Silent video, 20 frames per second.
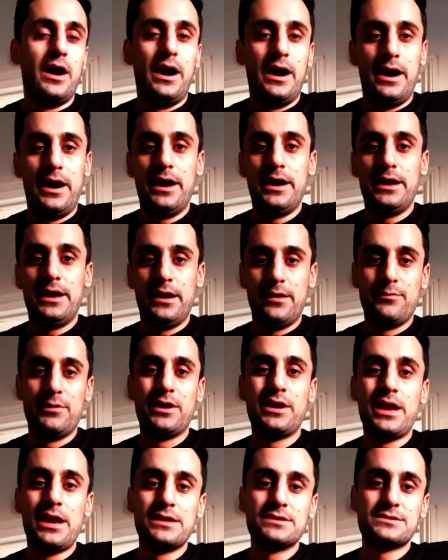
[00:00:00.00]
I am
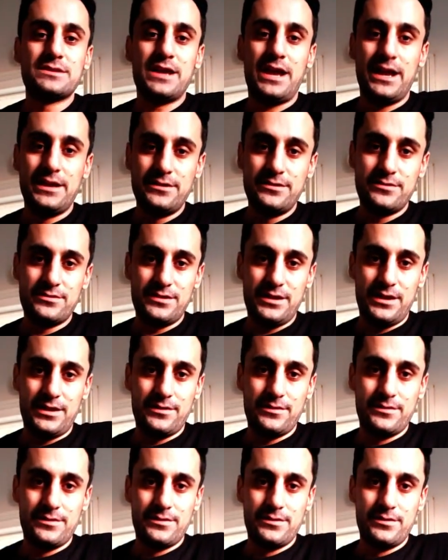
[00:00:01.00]
against
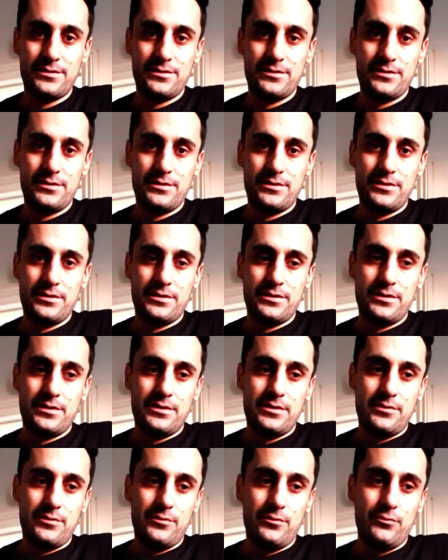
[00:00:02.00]
anything
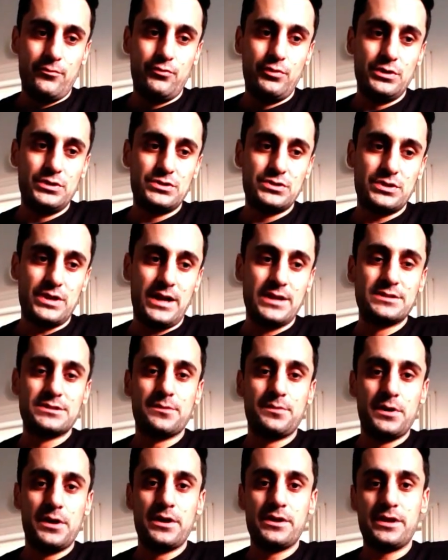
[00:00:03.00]
which ends
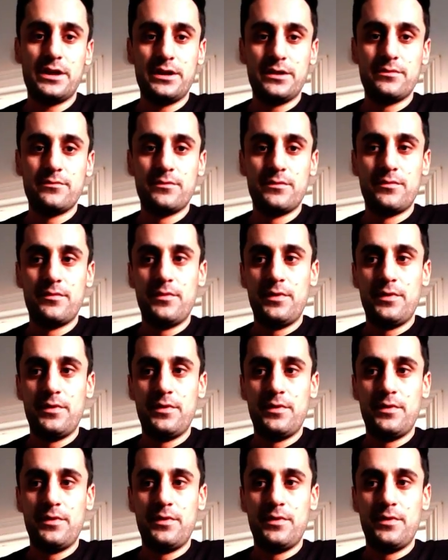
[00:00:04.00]
up hurting